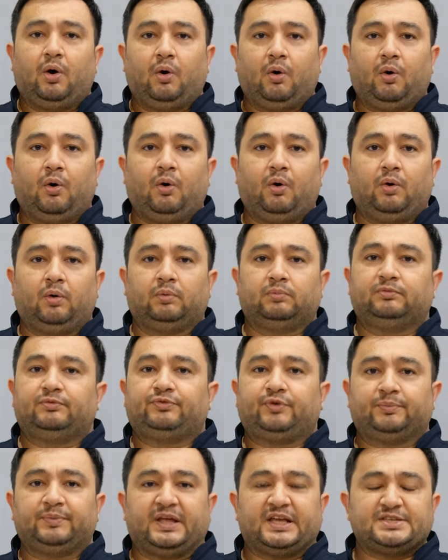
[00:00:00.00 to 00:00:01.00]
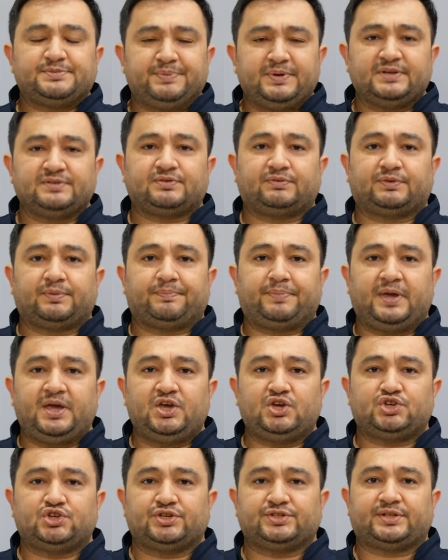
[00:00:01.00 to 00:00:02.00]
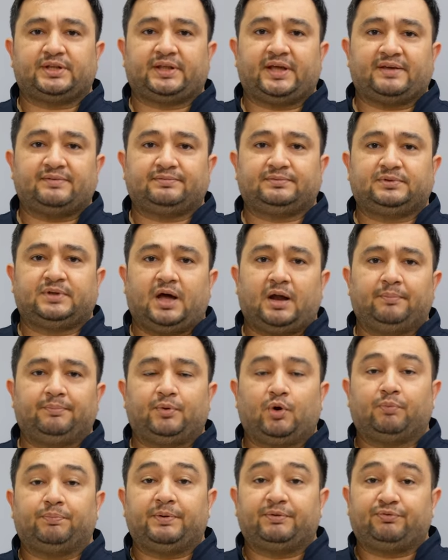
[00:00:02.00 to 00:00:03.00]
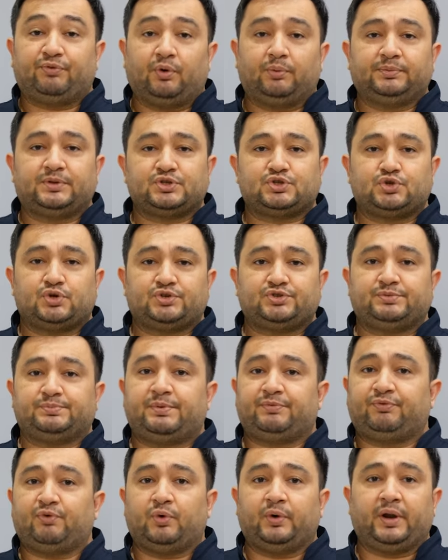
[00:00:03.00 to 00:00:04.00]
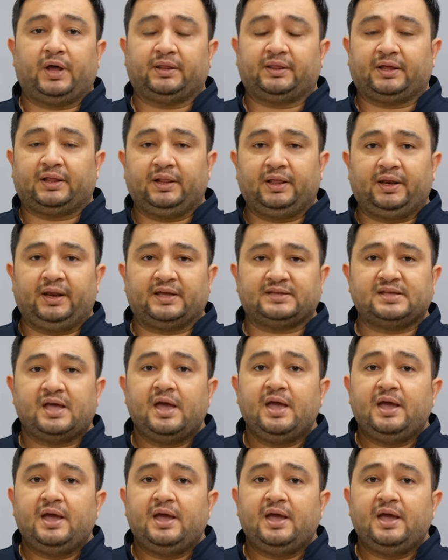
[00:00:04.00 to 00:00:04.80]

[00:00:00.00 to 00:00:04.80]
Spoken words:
or from the experience of the patients that have done or performed the surgeries before in other clinics,